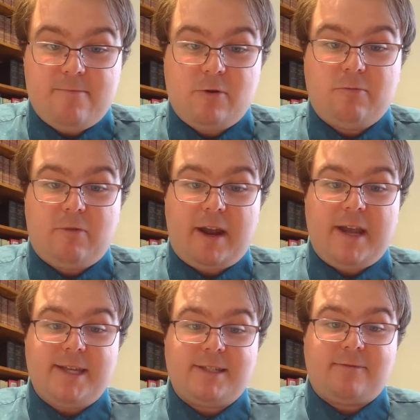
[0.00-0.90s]
will
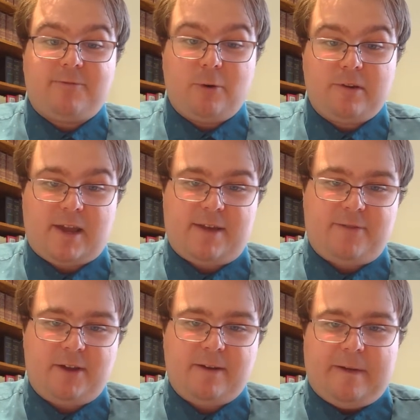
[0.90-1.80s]
raise for
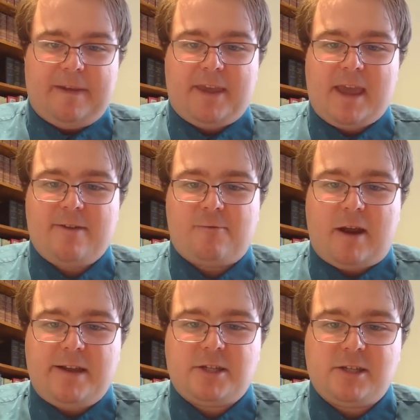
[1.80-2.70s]
David a
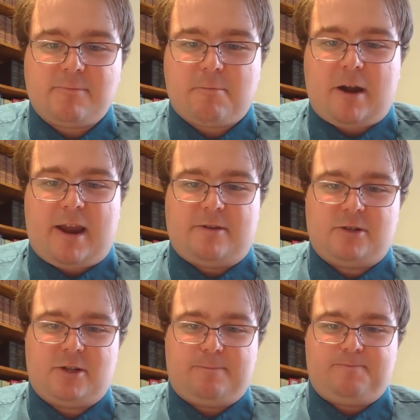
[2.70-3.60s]
righteous branch.